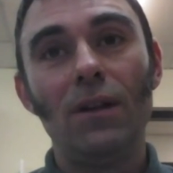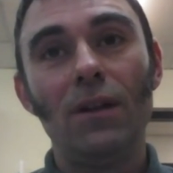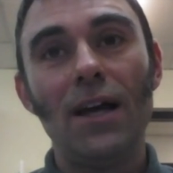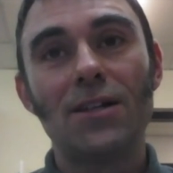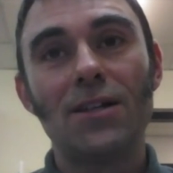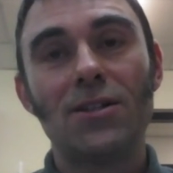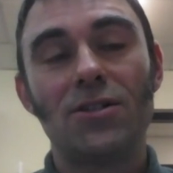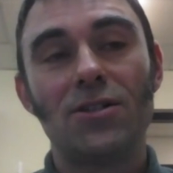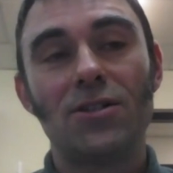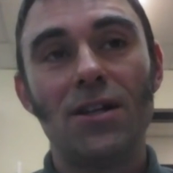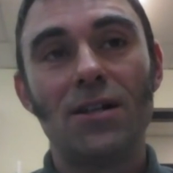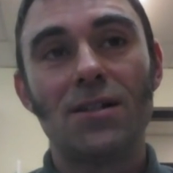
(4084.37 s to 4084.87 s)

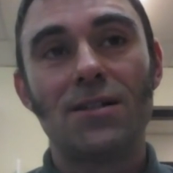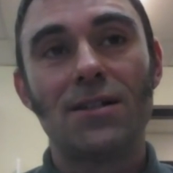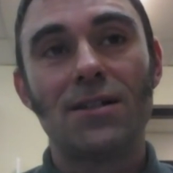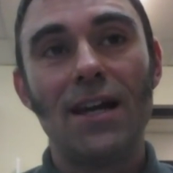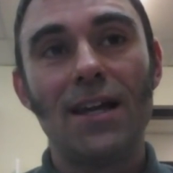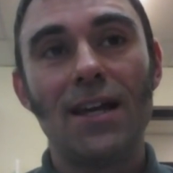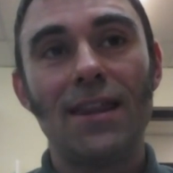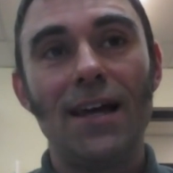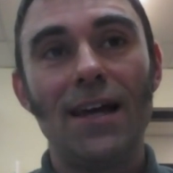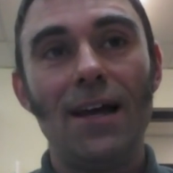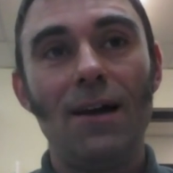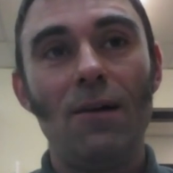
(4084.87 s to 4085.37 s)
let's just
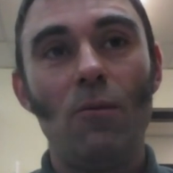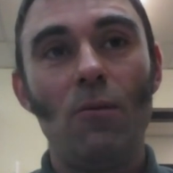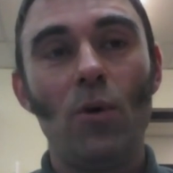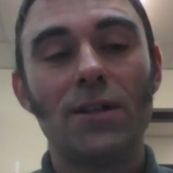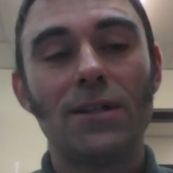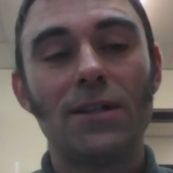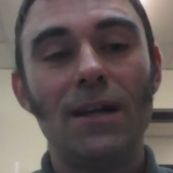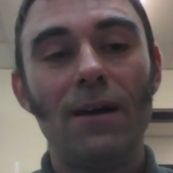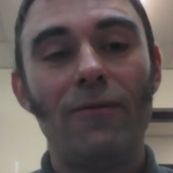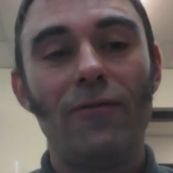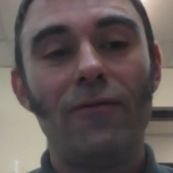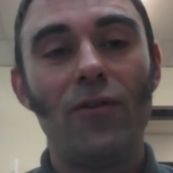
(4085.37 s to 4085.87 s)
take that one
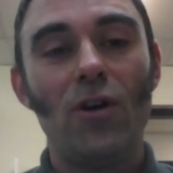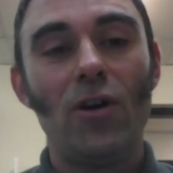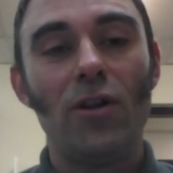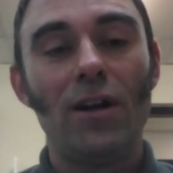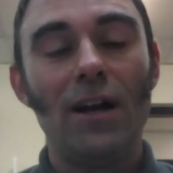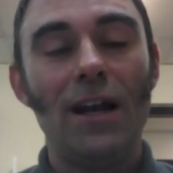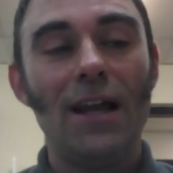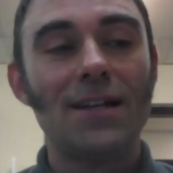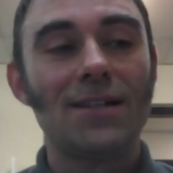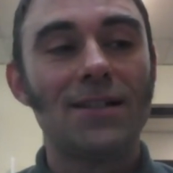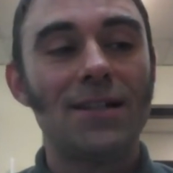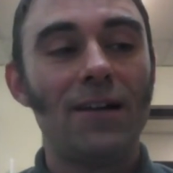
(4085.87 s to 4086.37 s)
step further
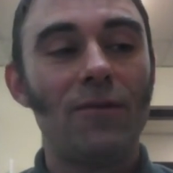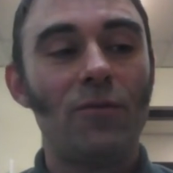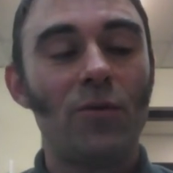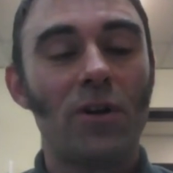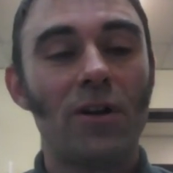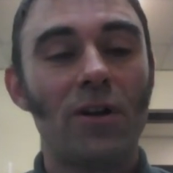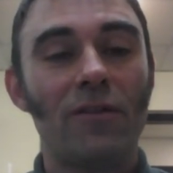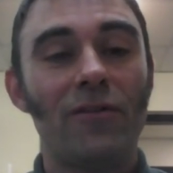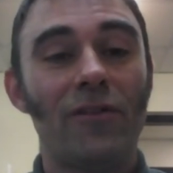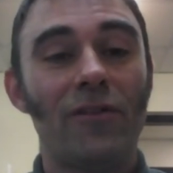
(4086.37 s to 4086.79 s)
and let's see if we can